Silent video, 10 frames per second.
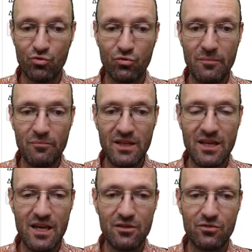
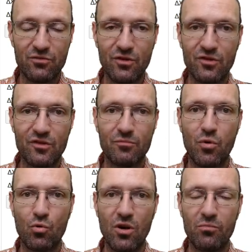replicate this
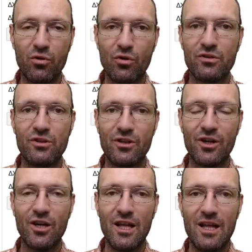polar plot
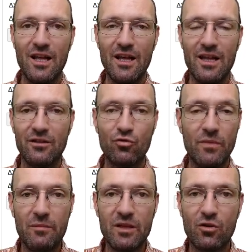here and to
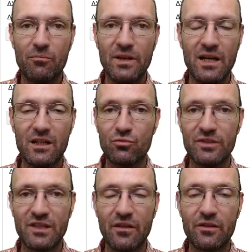maybe compare it
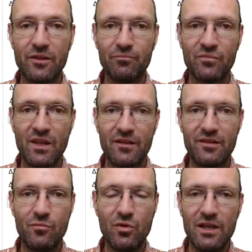with other
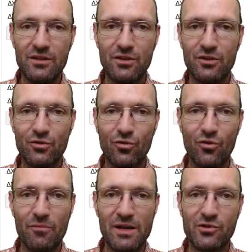simulated
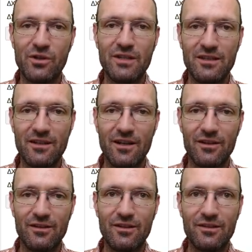or measured data.
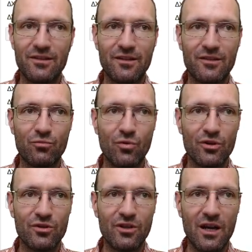And this is
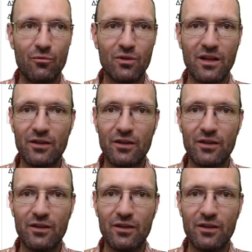what I would like